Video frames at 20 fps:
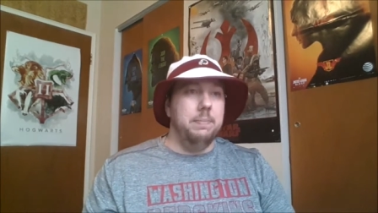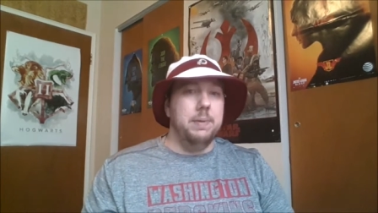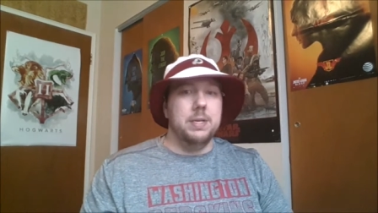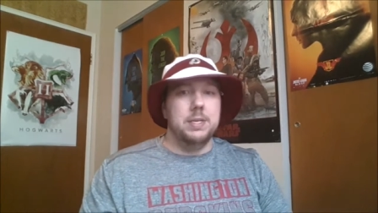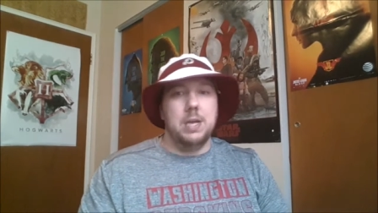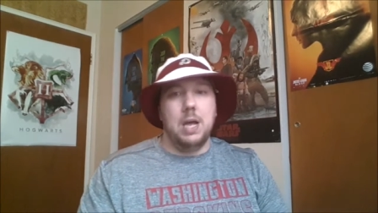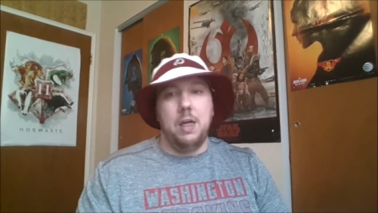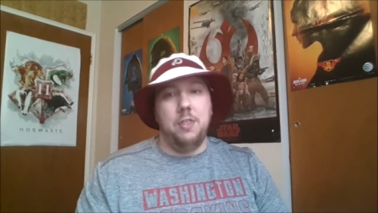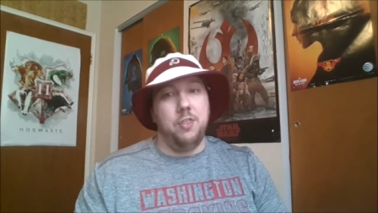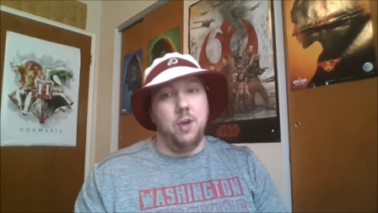
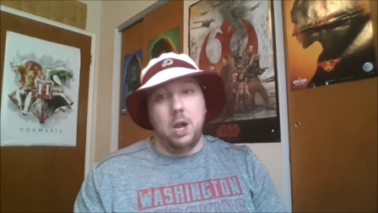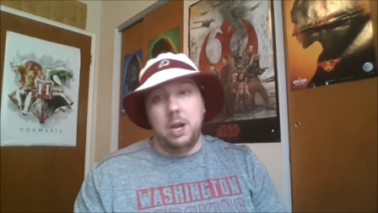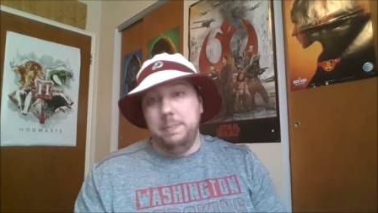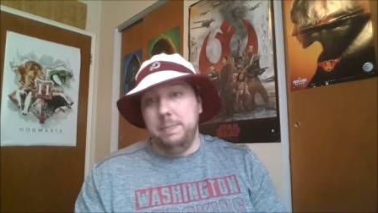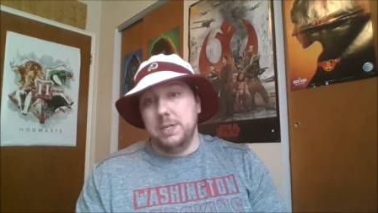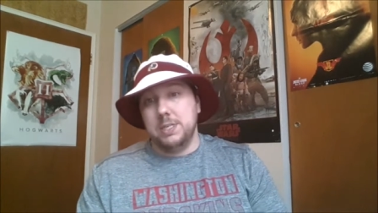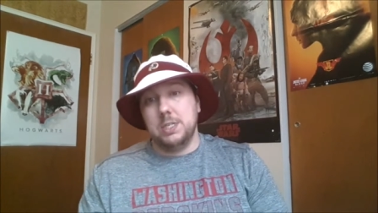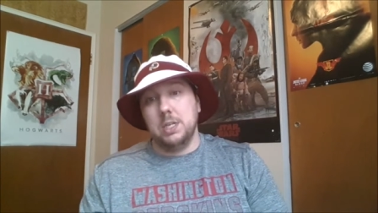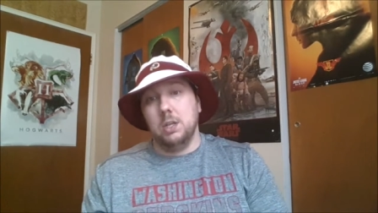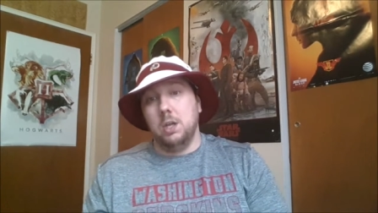I thought
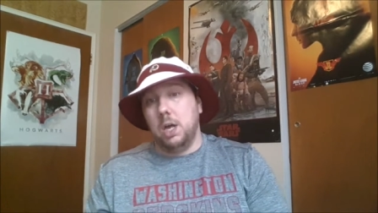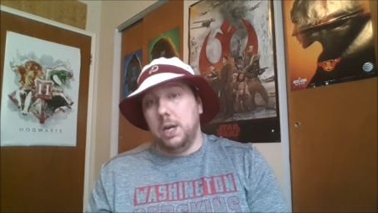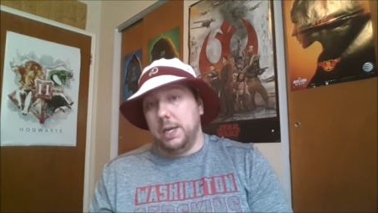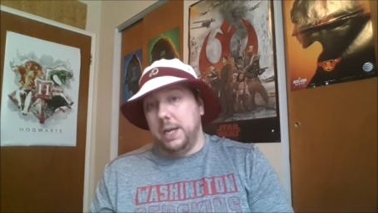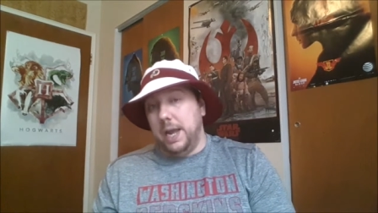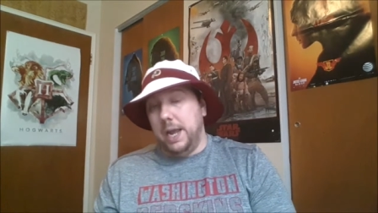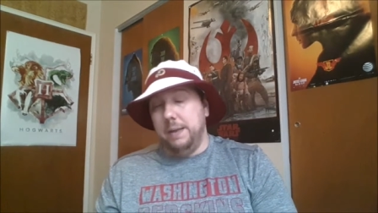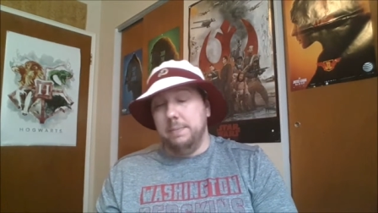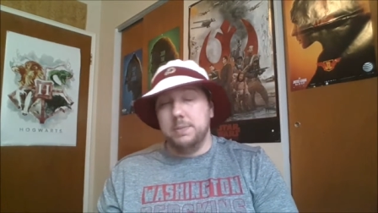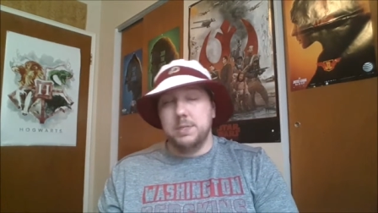he missed a lot
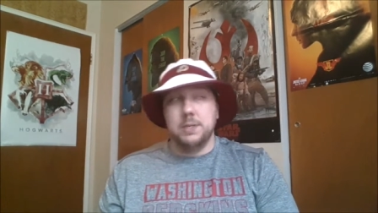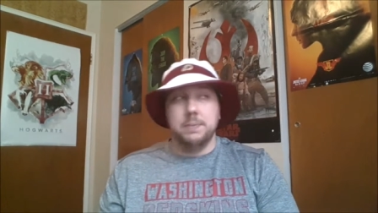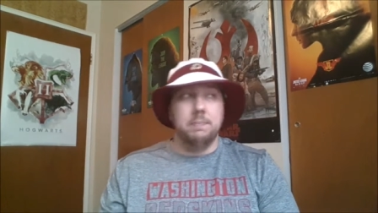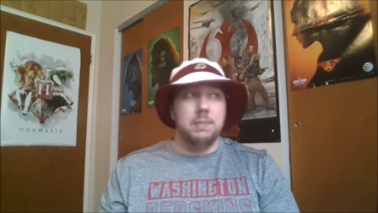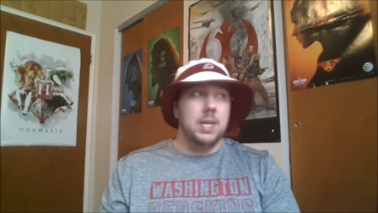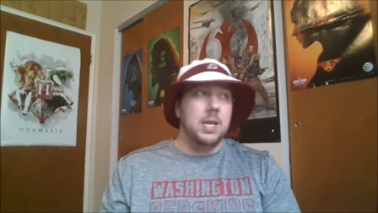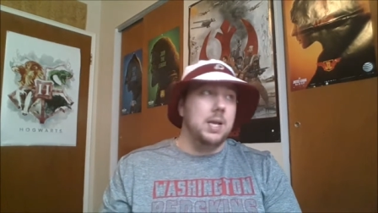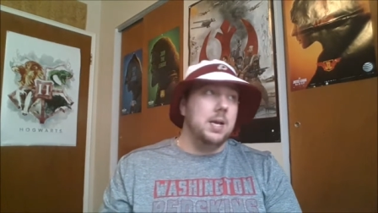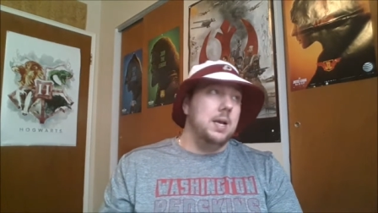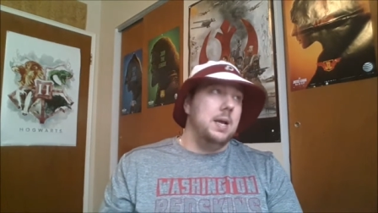of games.
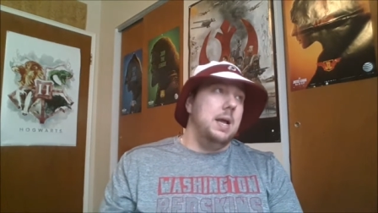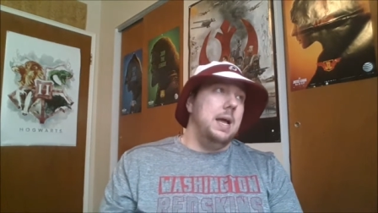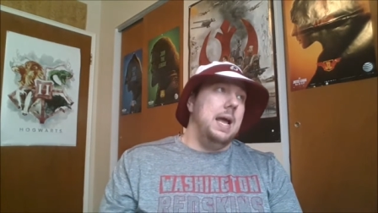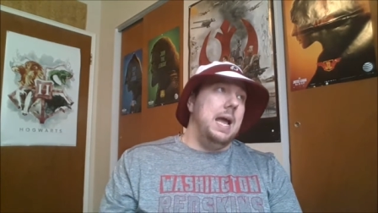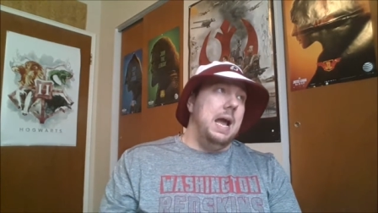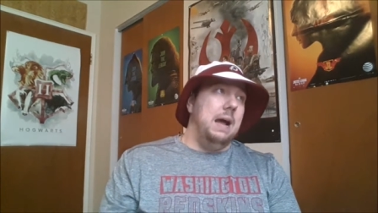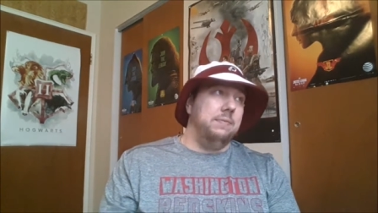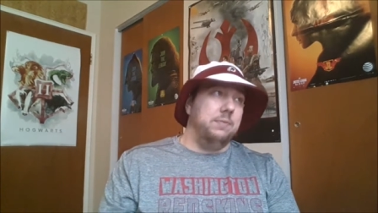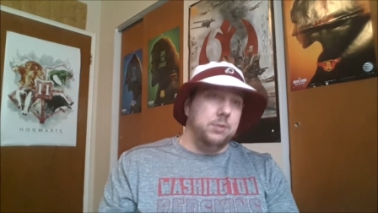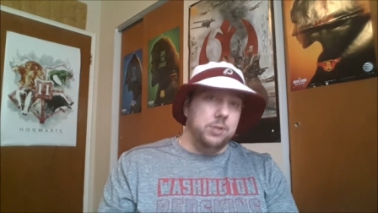
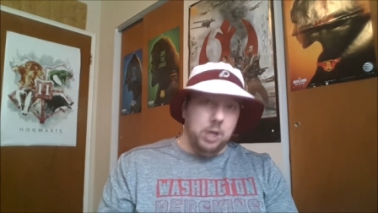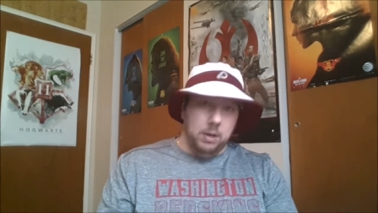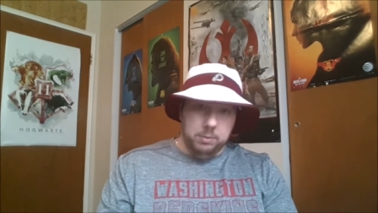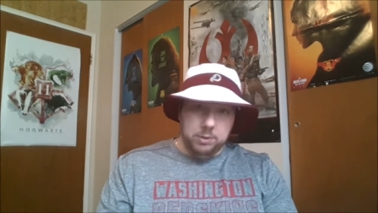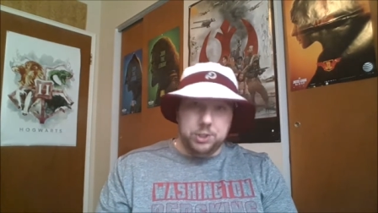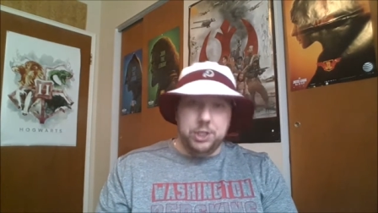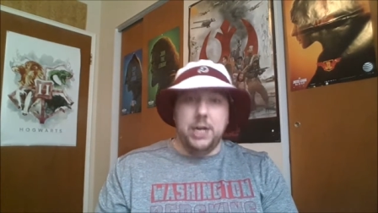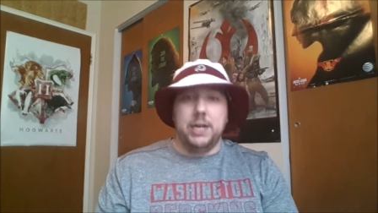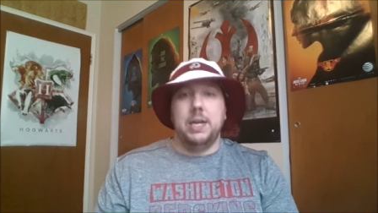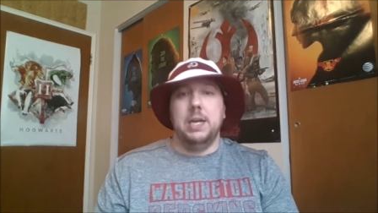After
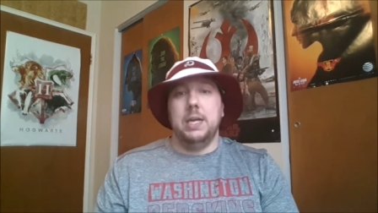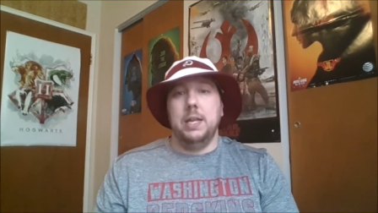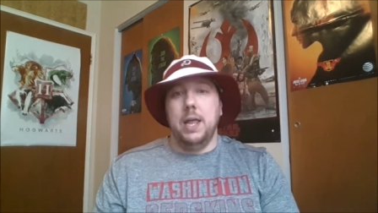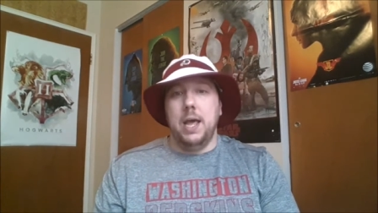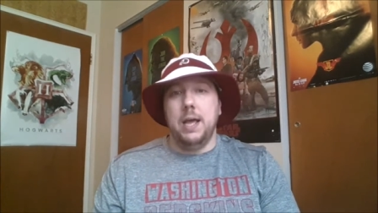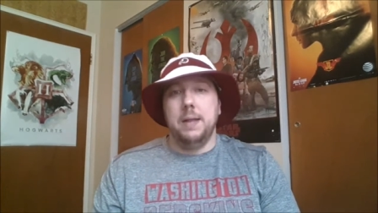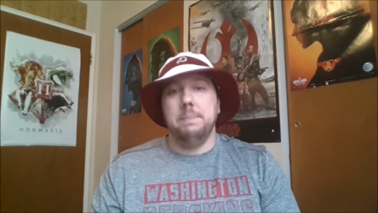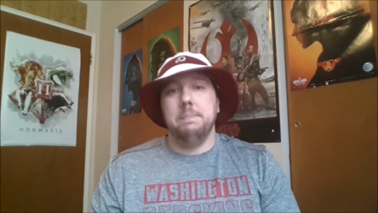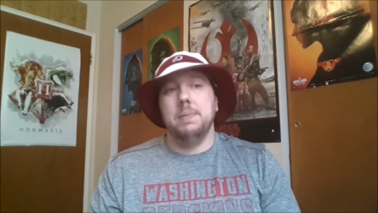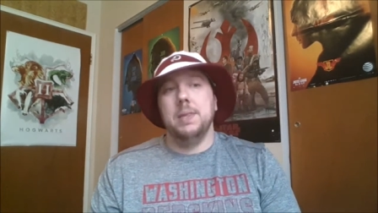double-checking
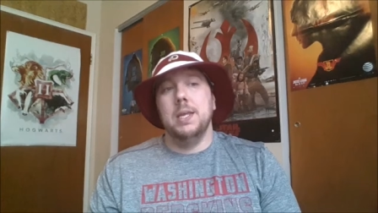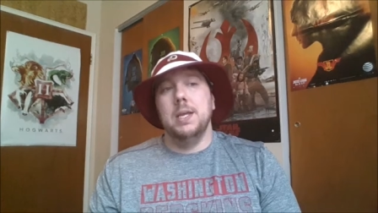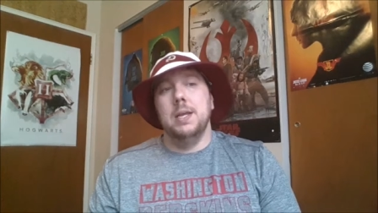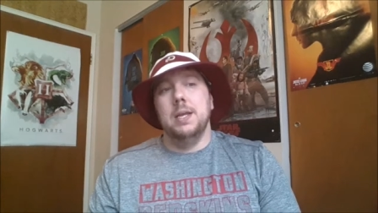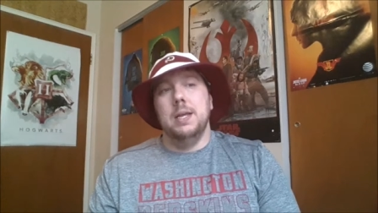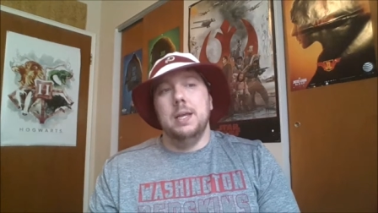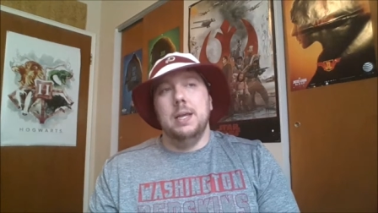that,